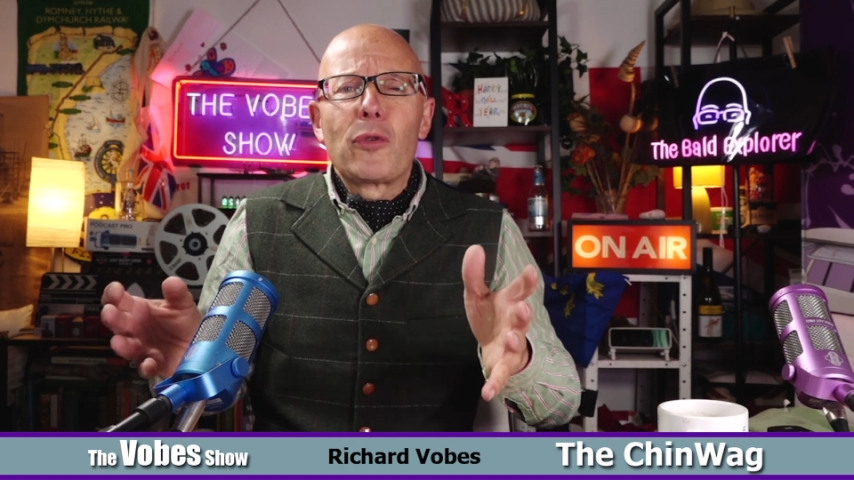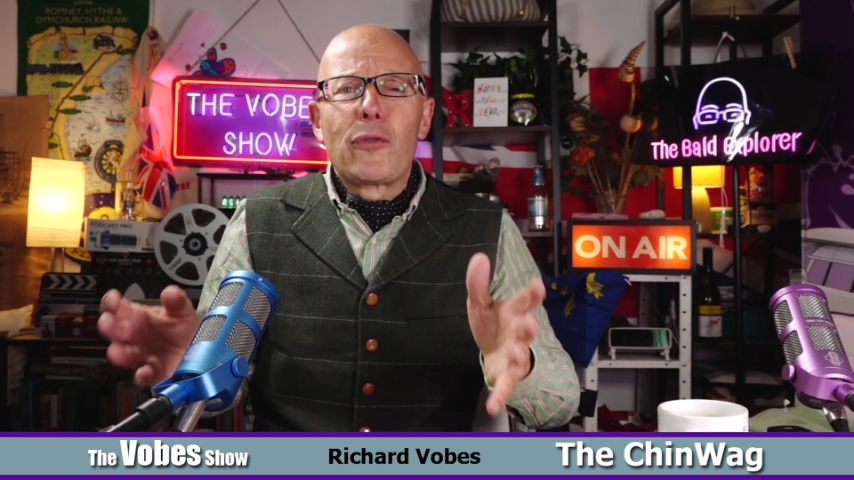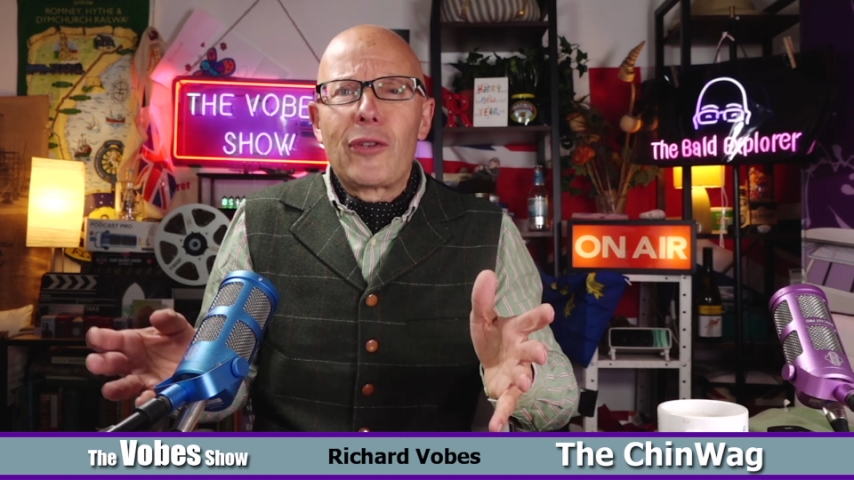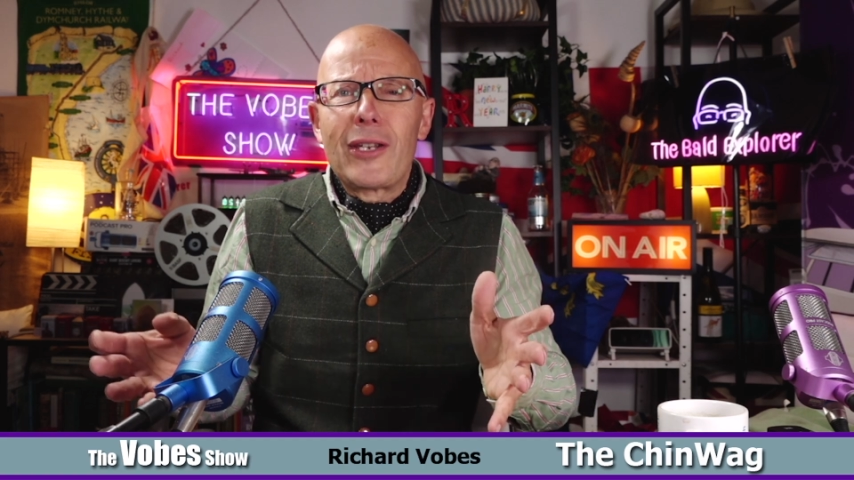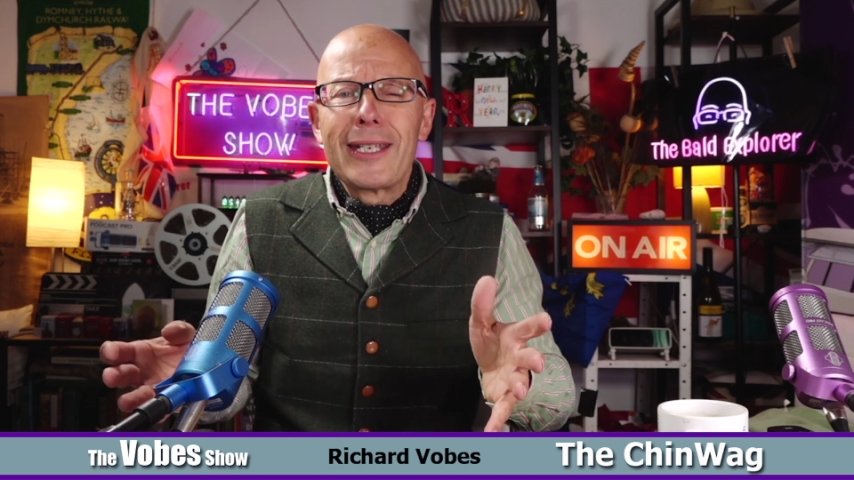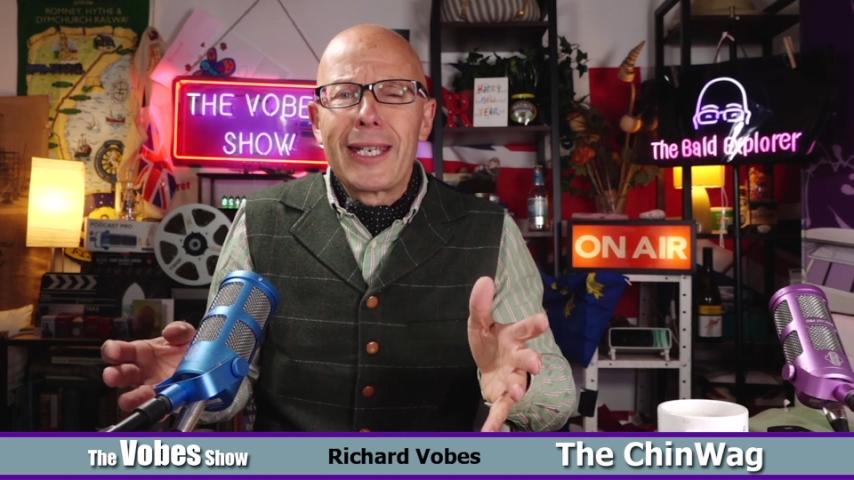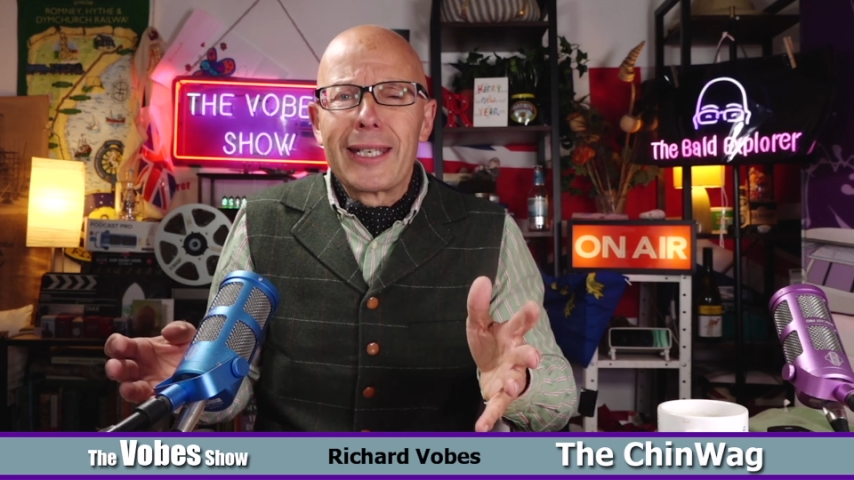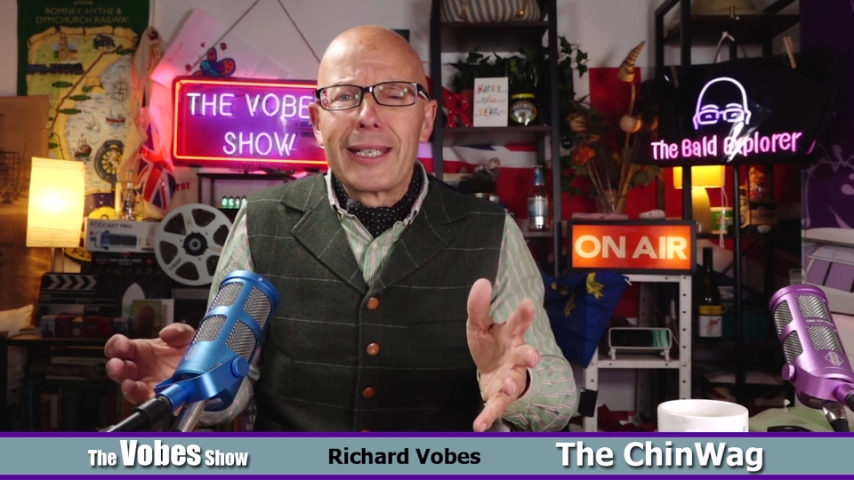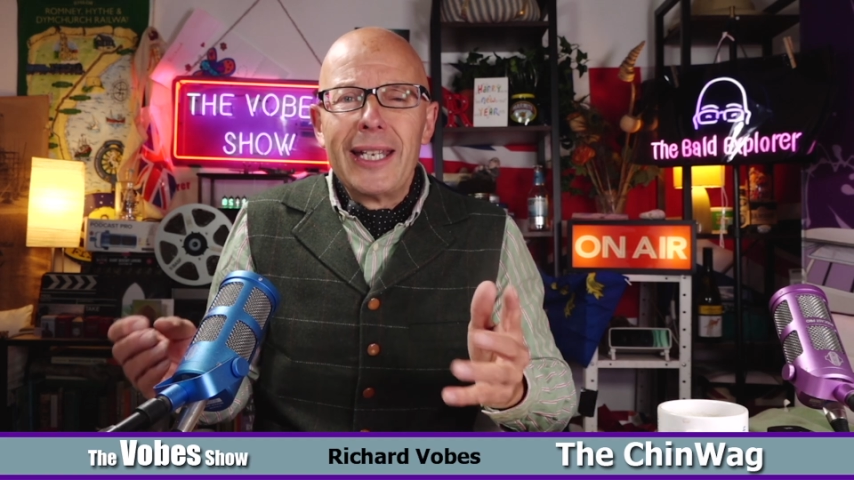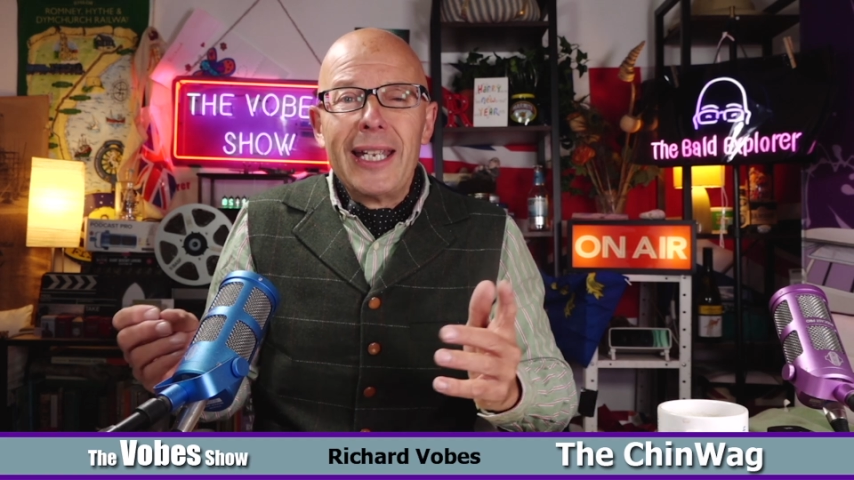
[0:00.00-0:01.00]

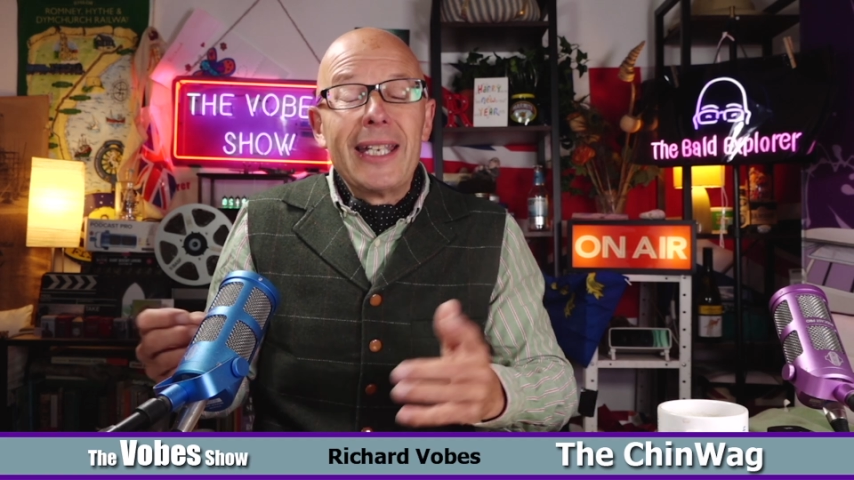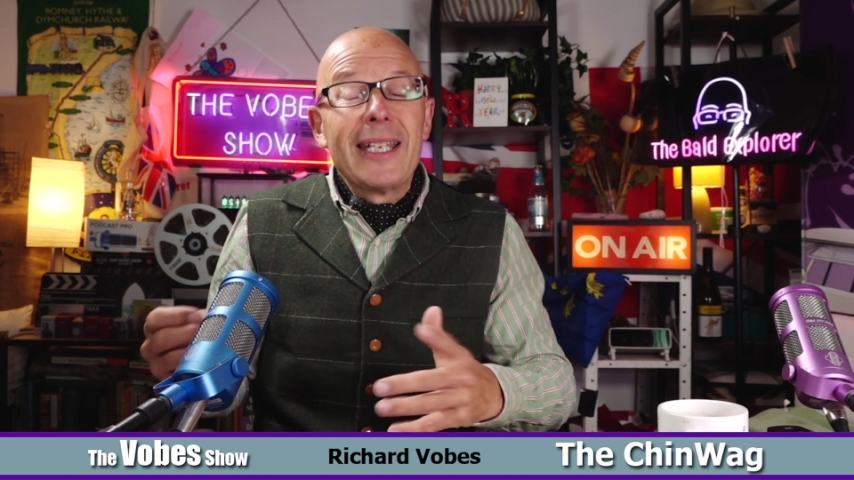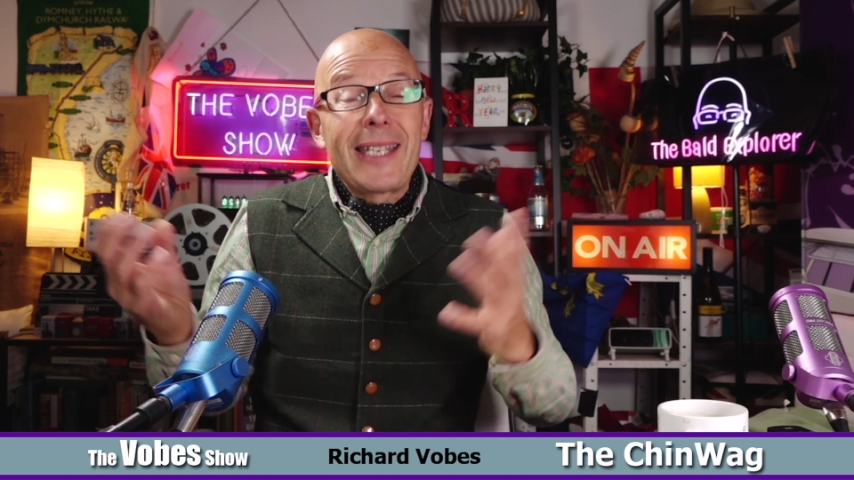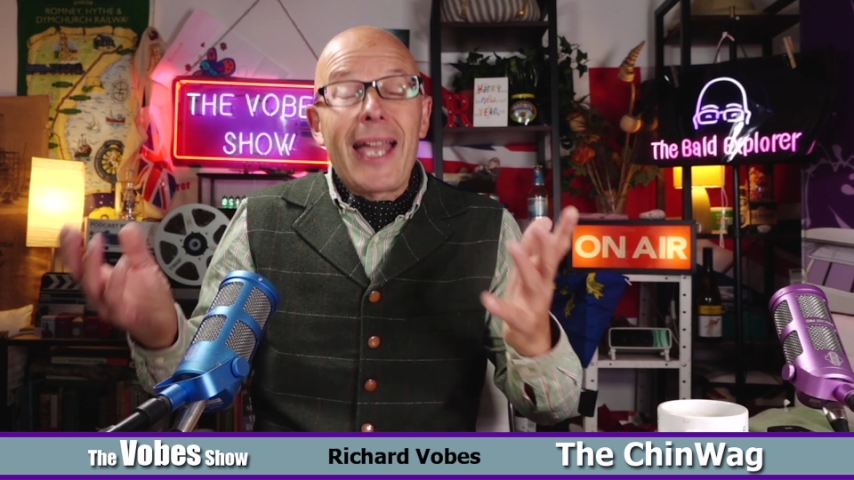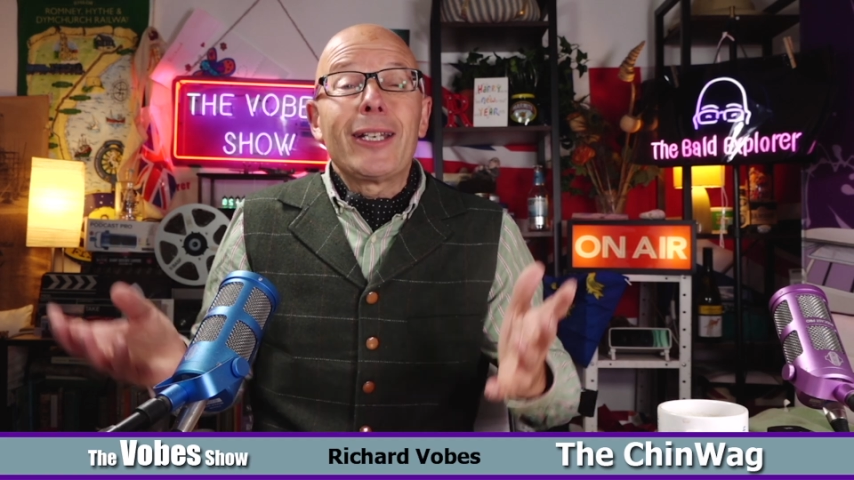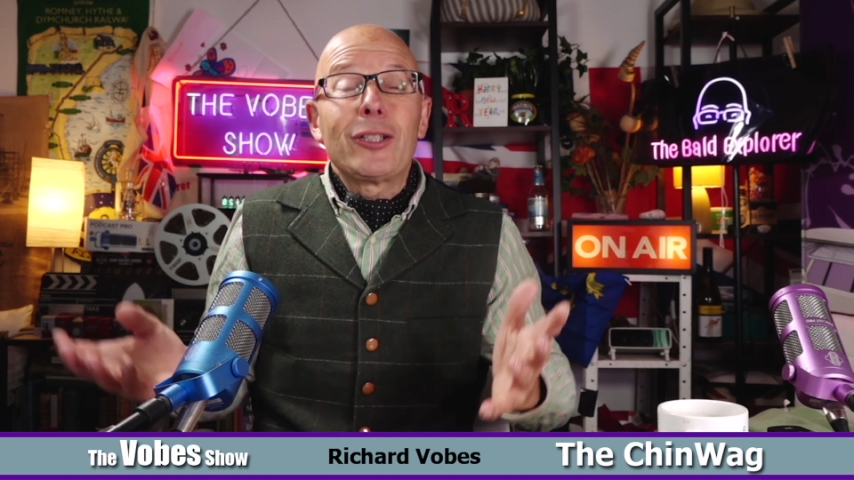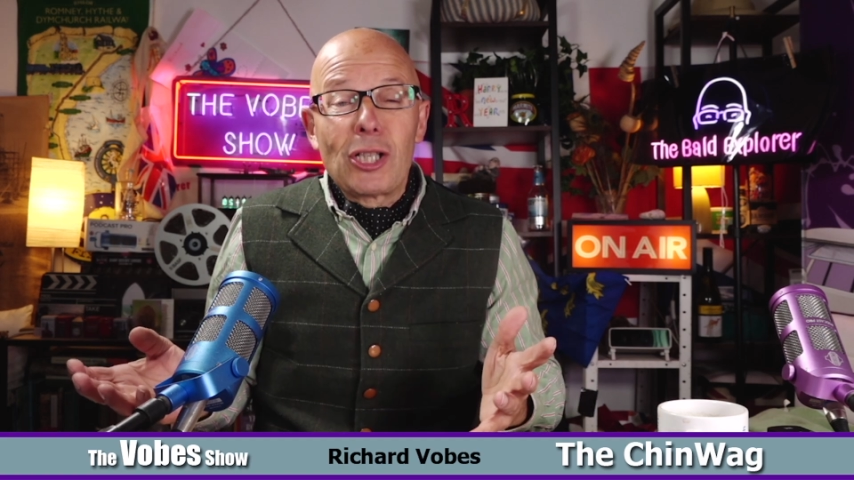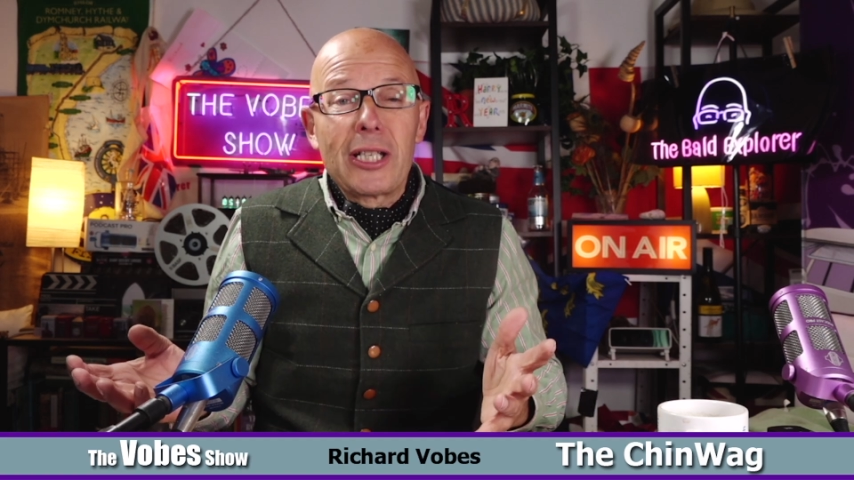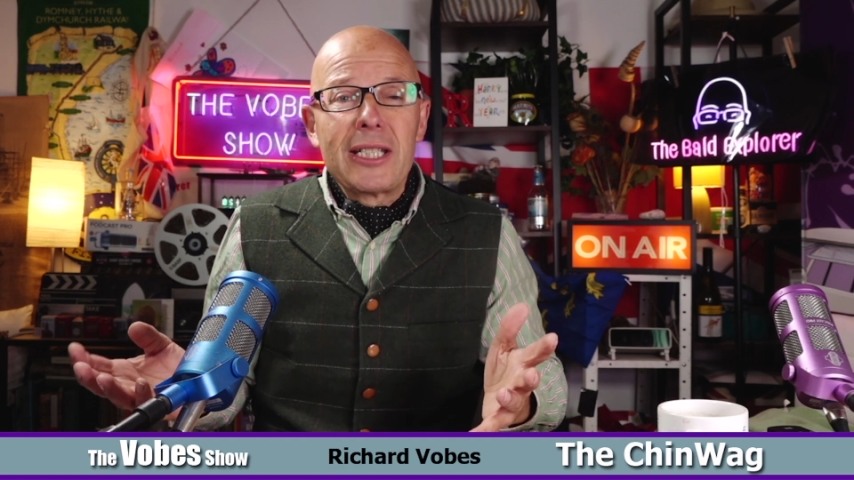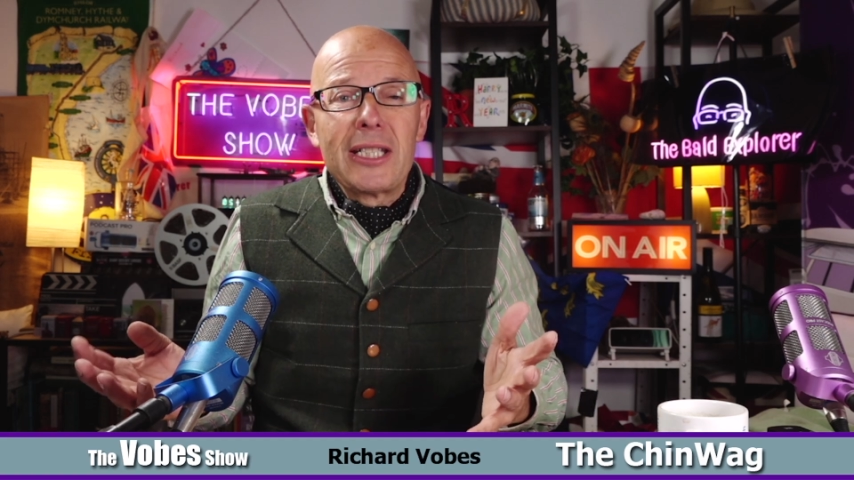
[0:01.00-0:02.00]
thinking is
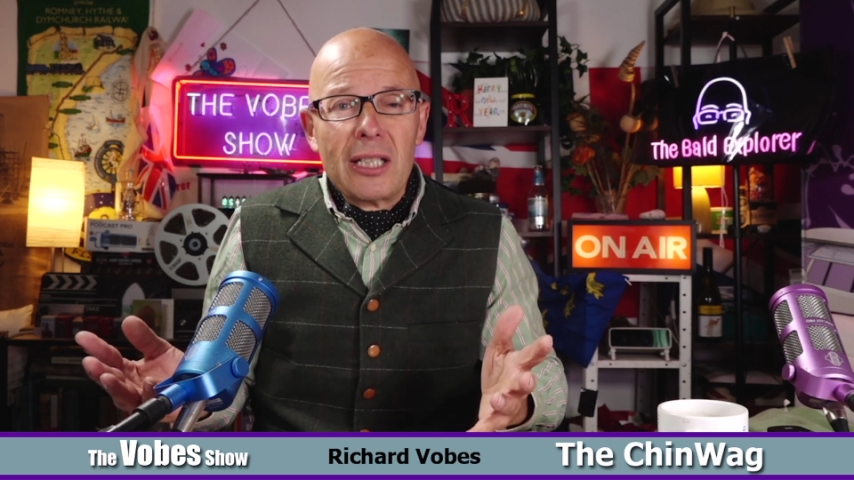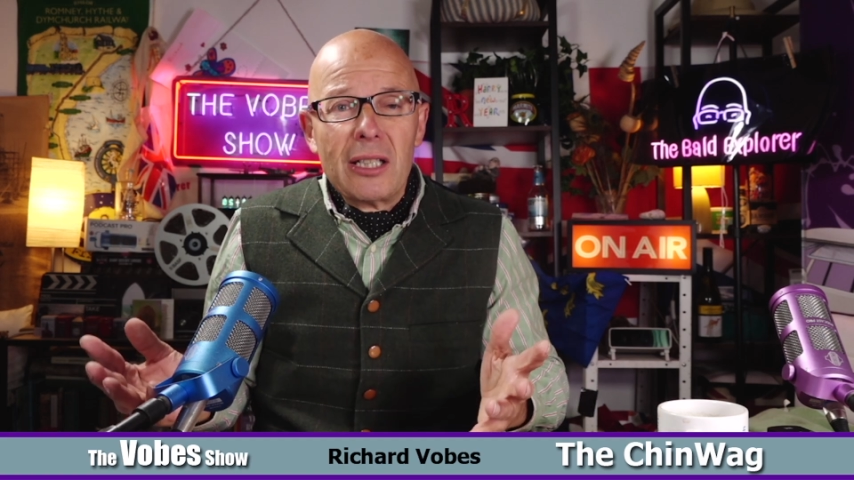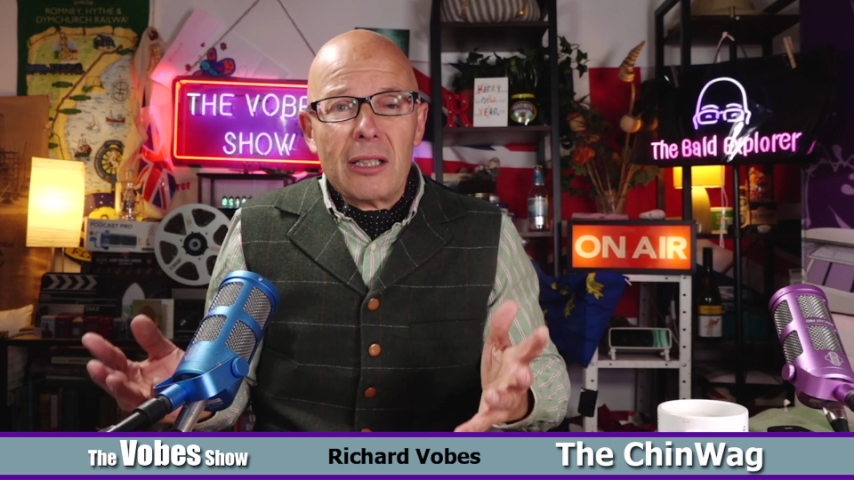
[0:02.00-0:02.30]
actually